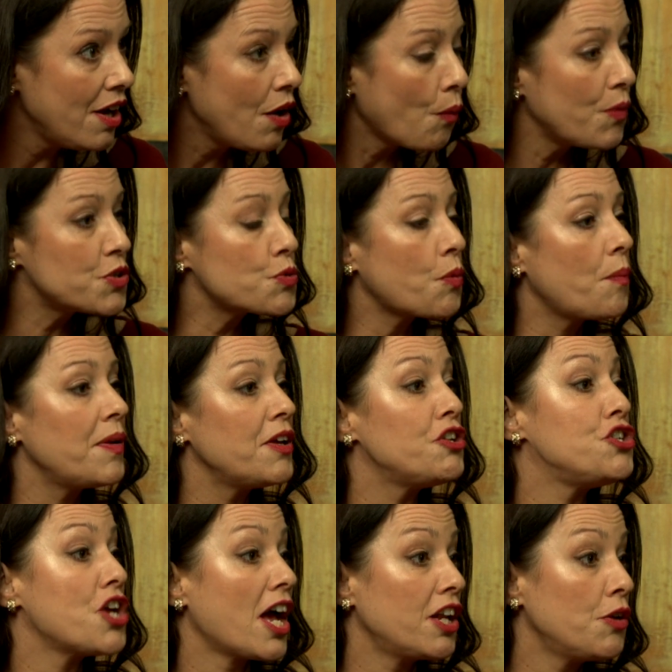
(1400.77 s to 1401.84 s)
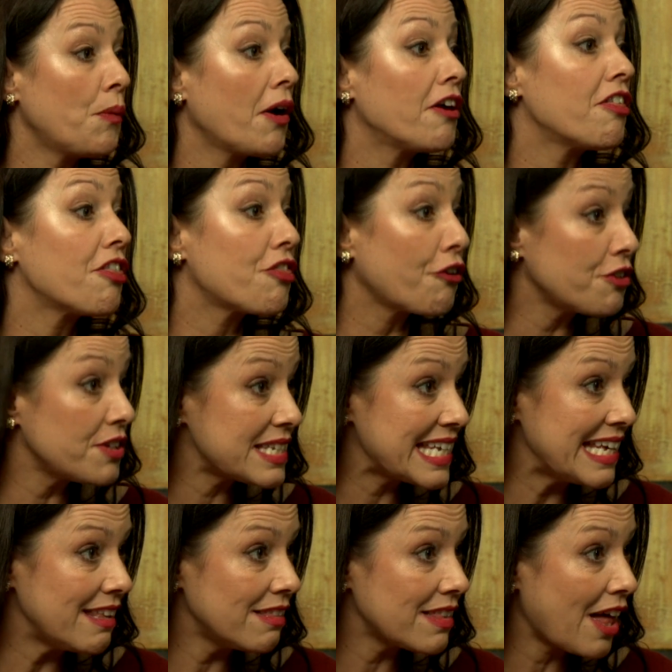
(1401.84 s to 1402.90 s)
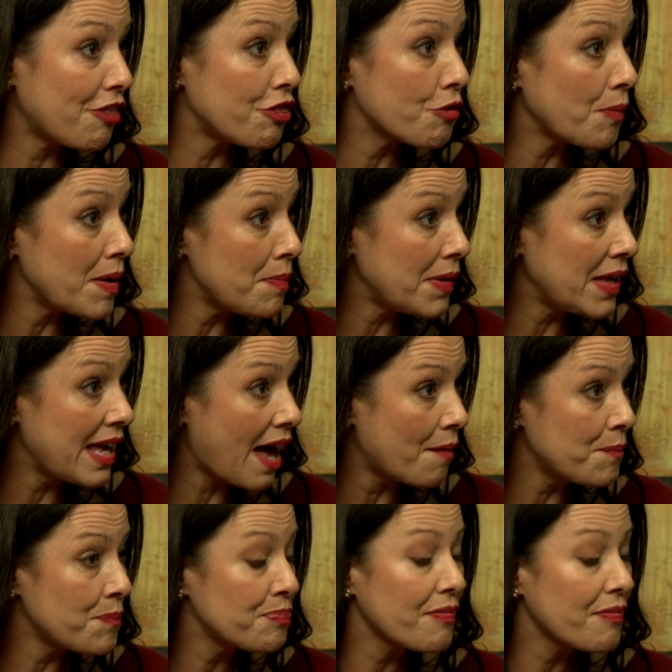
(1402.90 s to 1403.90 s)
which will be January 13th at 3 p.m.